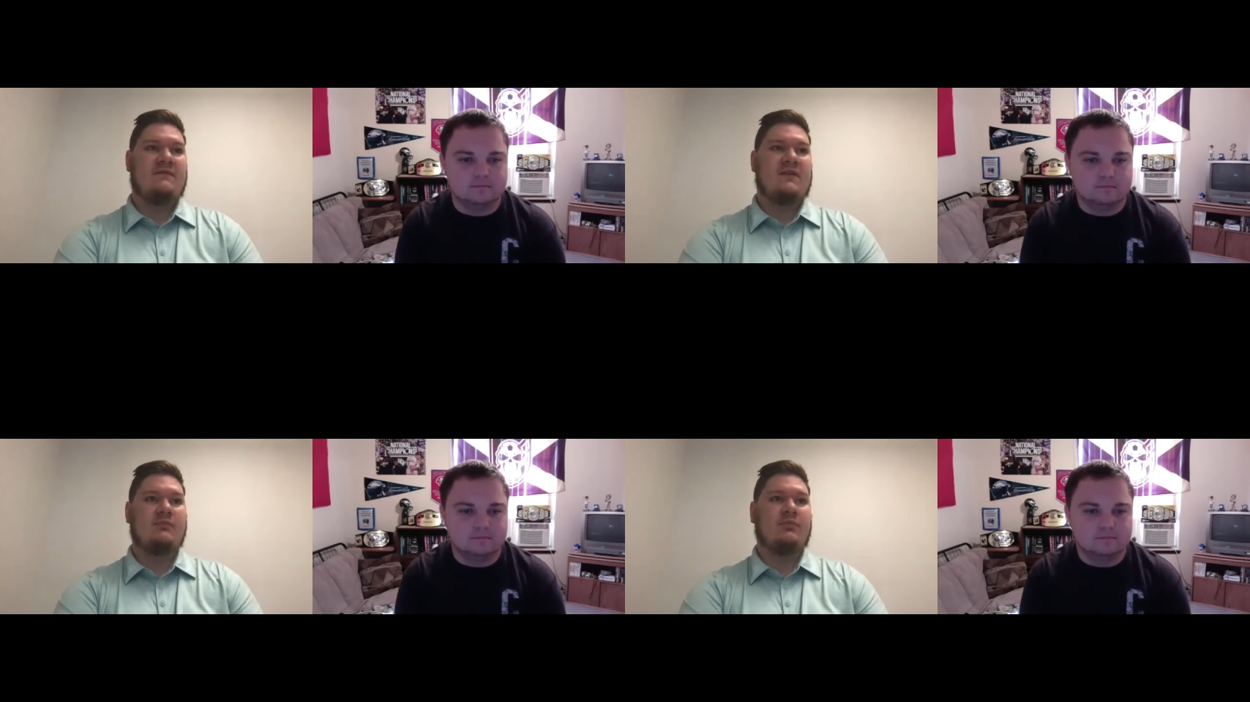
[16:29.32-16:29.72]

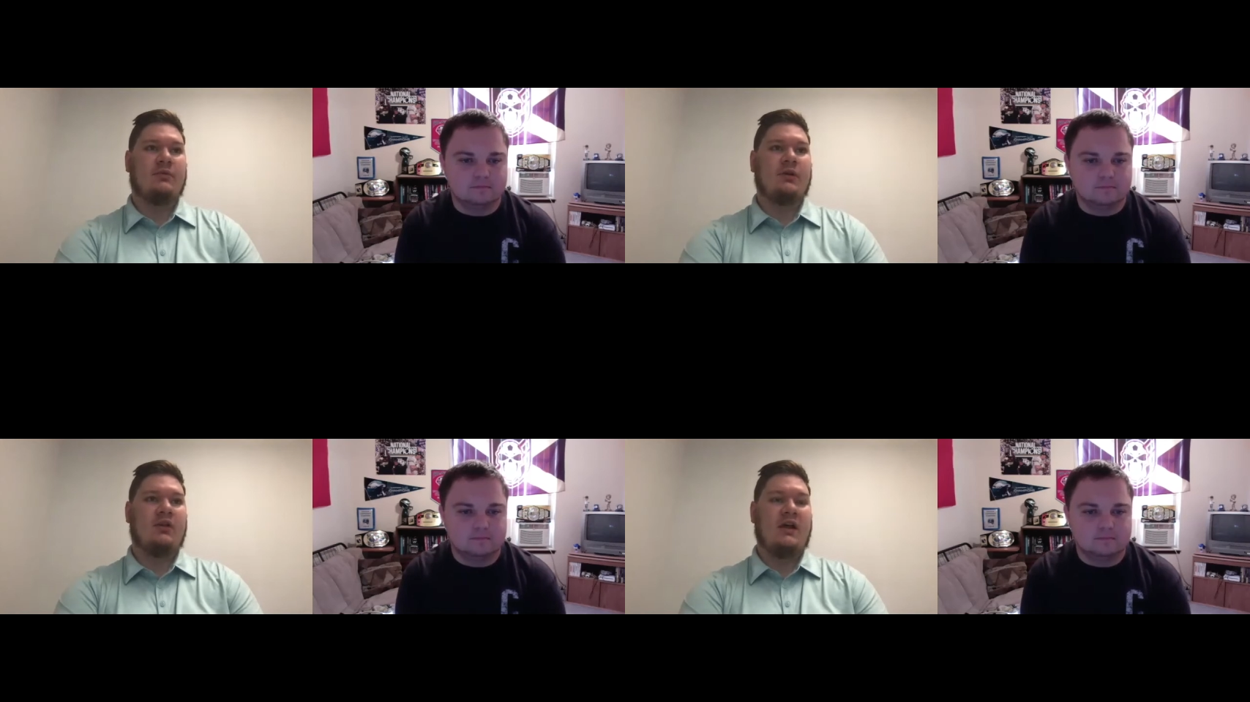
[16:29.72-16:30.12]
Speaker 1: Embry
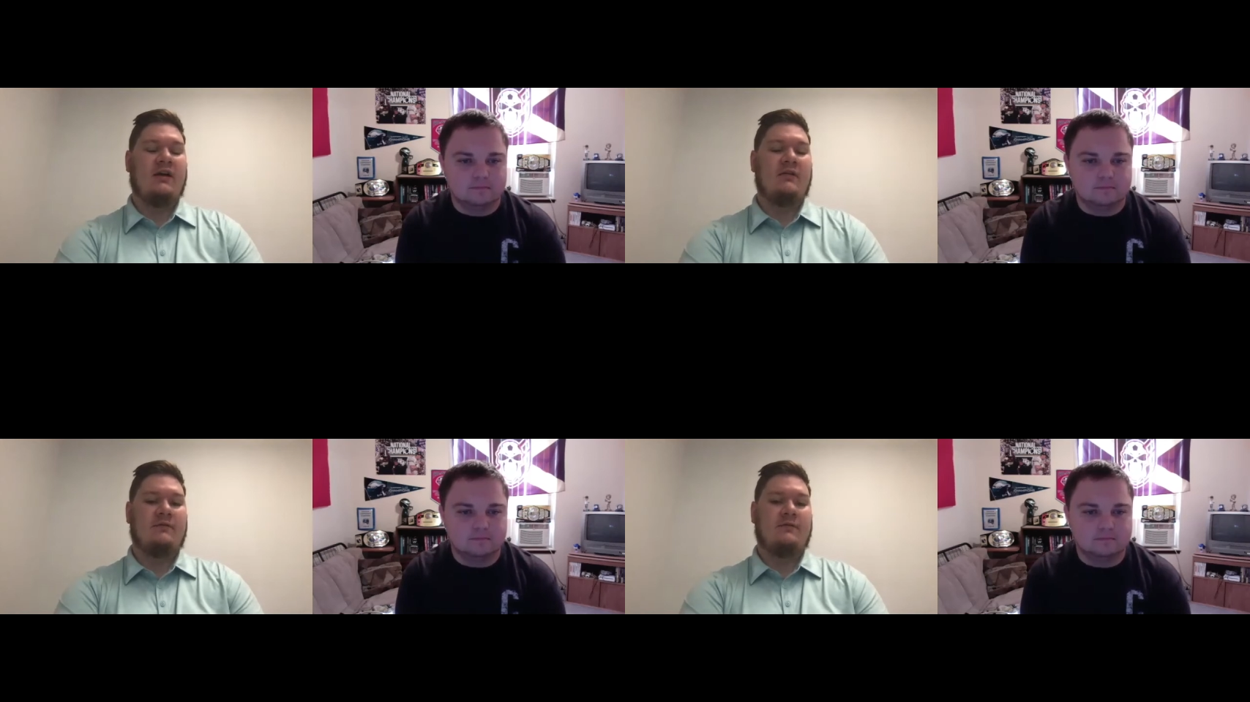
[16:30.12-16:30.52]
Riddle
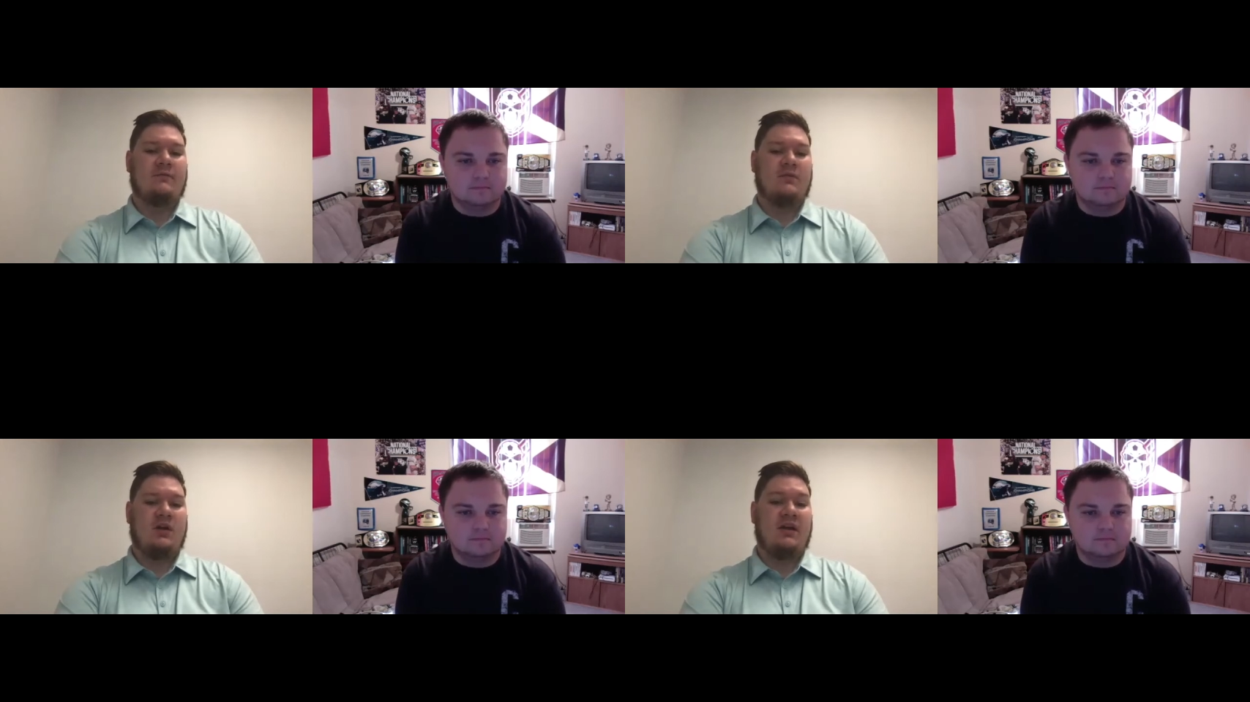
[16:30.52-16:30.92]

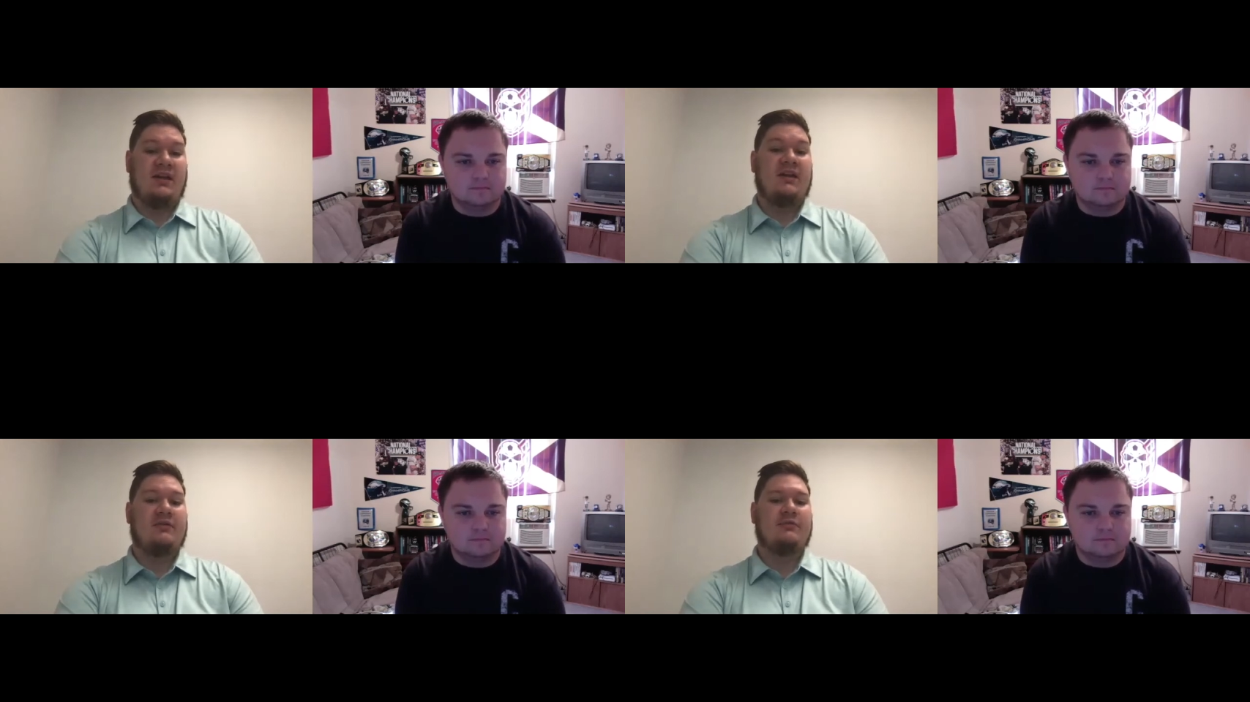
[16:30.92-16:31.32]
have a
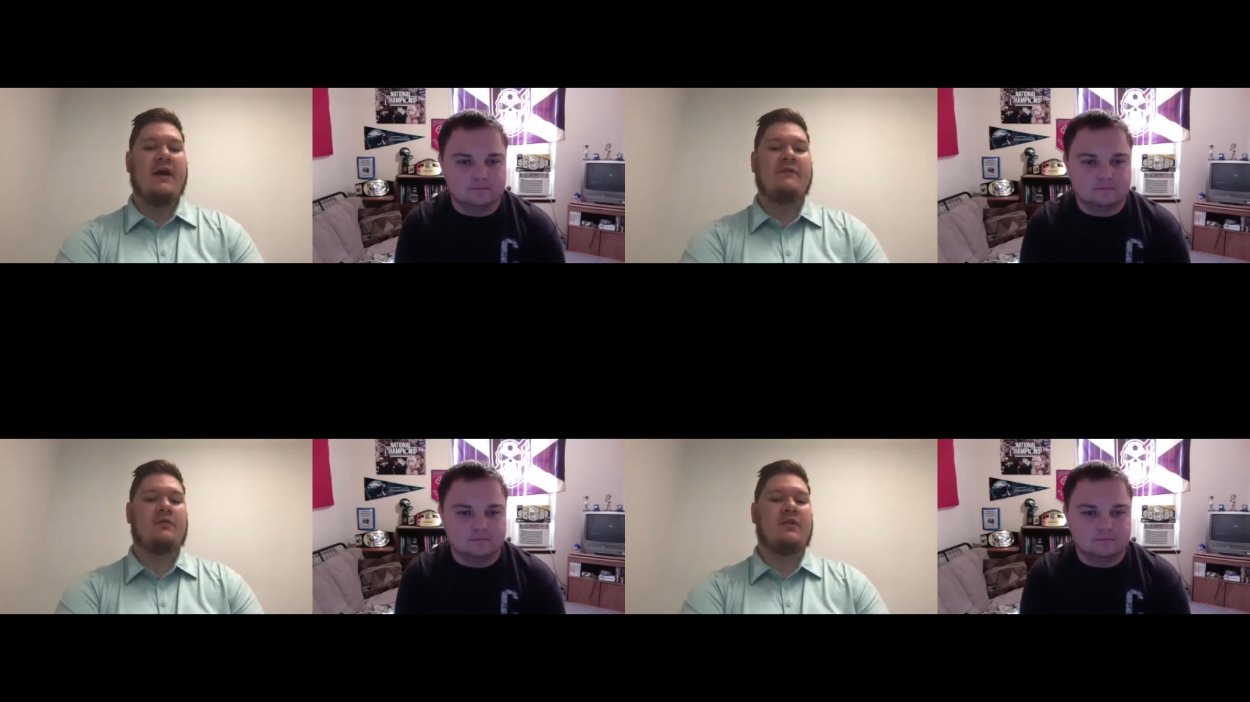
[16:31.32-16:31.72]
heated
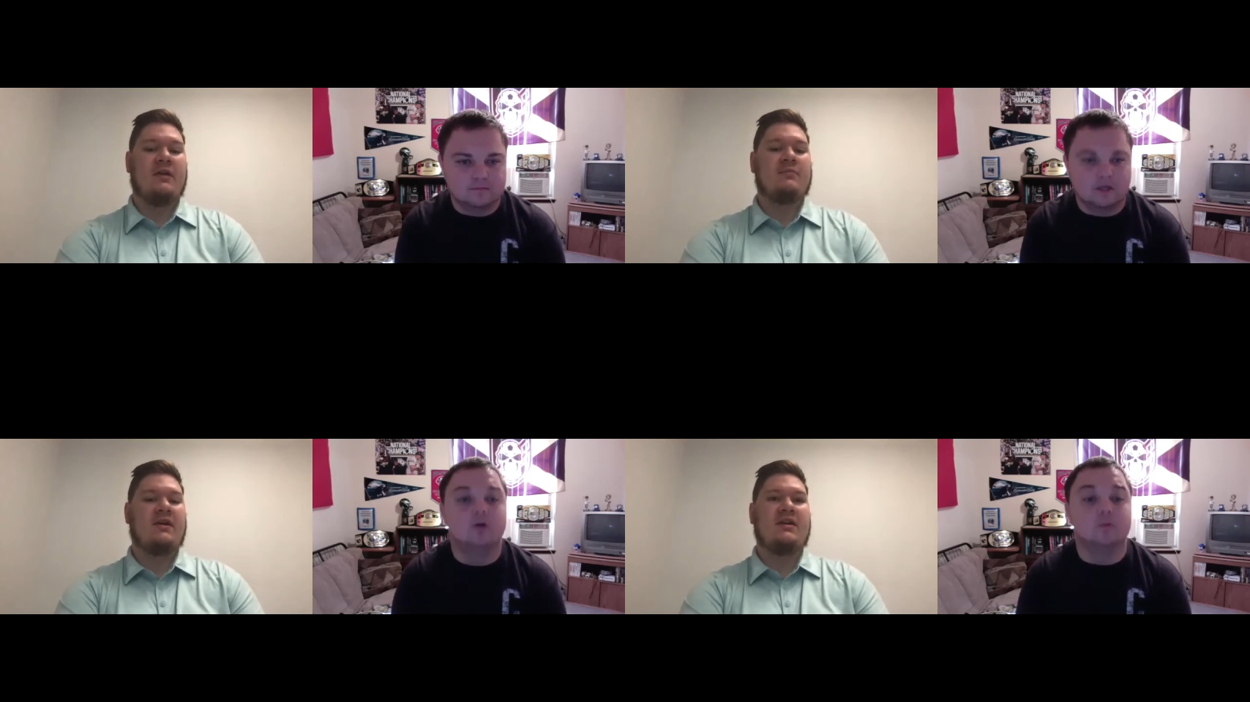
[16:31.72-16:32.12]
rivalry. They
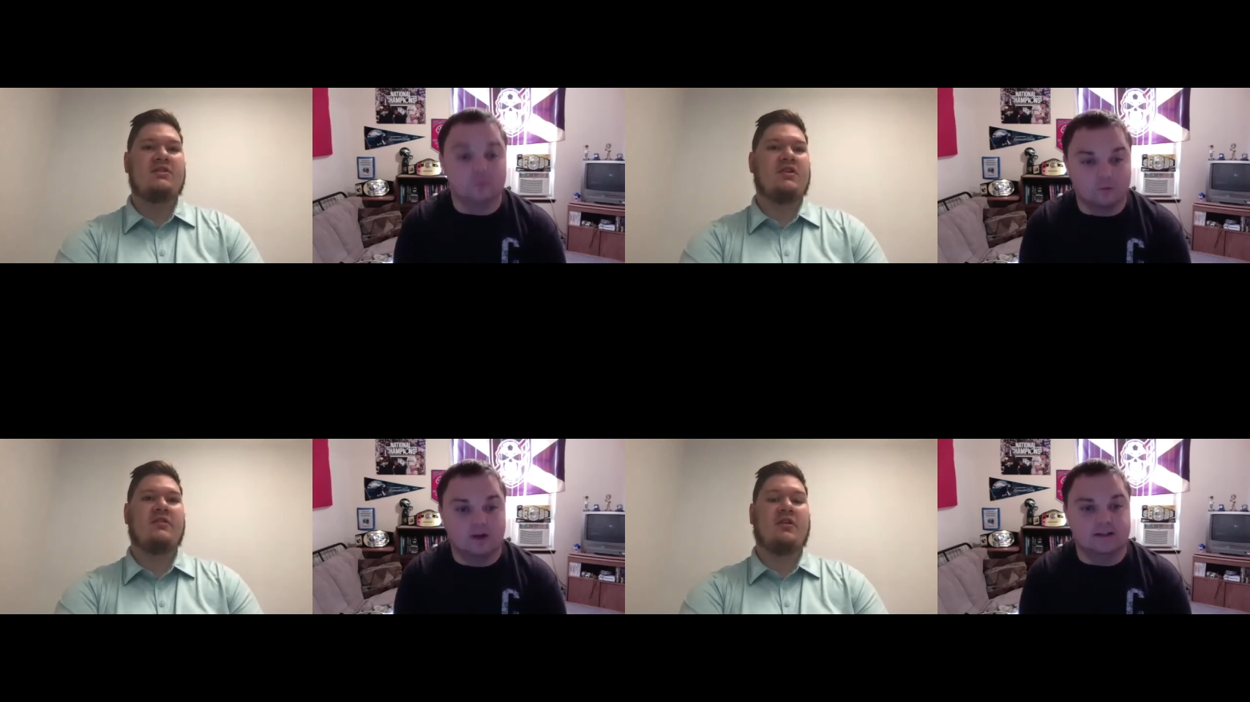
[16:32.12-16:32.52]
play each
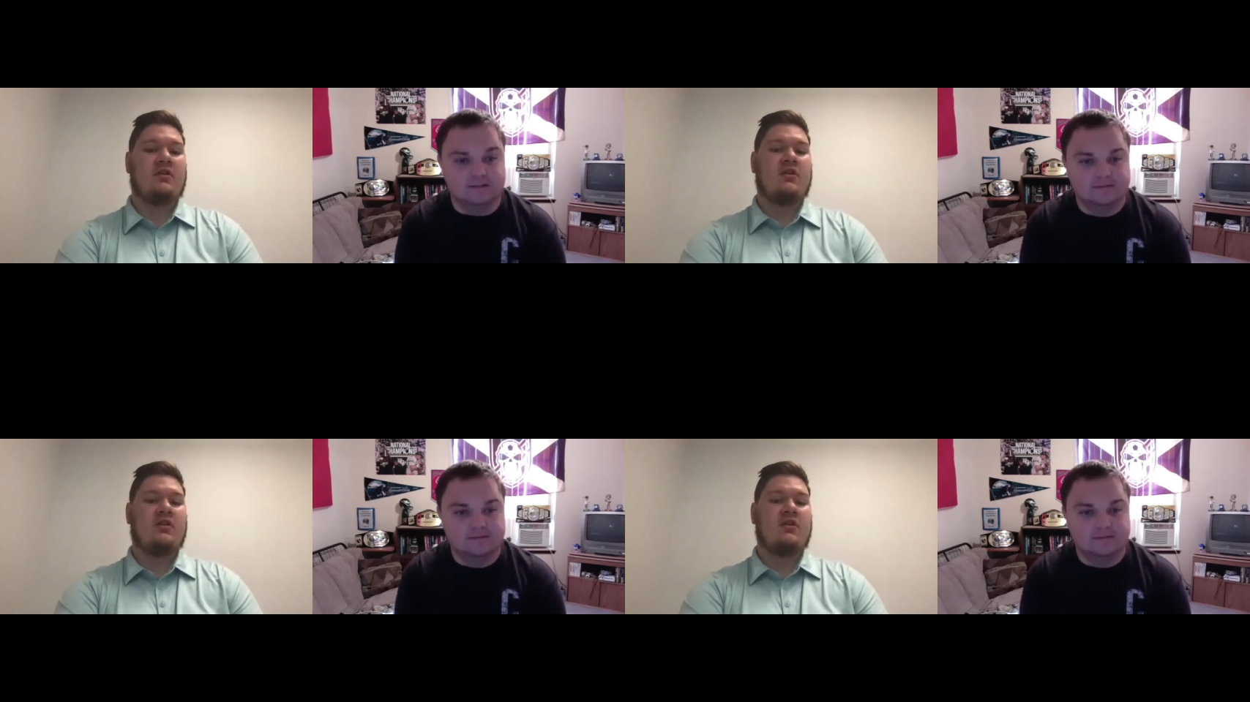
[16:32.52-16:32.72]
other right.